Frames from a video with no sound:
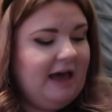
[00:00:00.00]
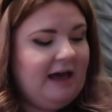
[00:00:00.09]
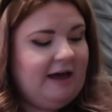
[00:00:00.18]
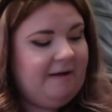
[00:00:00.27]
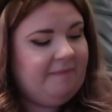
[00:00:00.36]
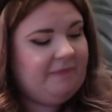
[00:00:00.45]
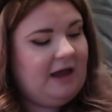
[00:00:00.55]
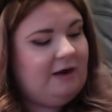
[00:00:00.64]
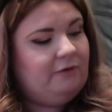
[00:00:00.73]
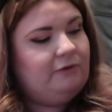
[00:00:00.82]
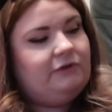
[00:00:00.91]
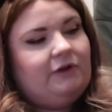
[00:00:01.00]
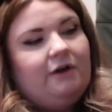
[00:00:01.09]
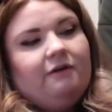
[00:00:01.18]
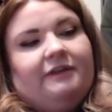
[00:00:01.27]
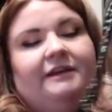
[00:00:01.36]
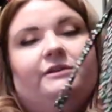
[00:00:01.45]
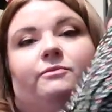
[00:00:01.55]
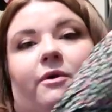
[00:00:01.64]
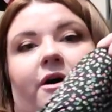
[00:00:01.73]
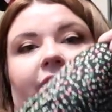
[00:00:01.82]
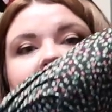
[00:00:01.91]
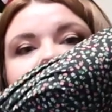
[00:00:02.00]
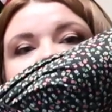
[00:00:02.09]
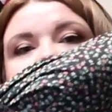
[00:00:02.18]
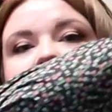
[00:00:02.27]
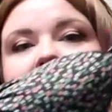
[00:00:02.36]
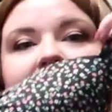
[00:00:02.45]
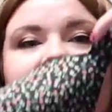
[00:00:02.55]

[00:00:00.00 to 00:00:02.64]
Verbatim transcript: um, and also this one um,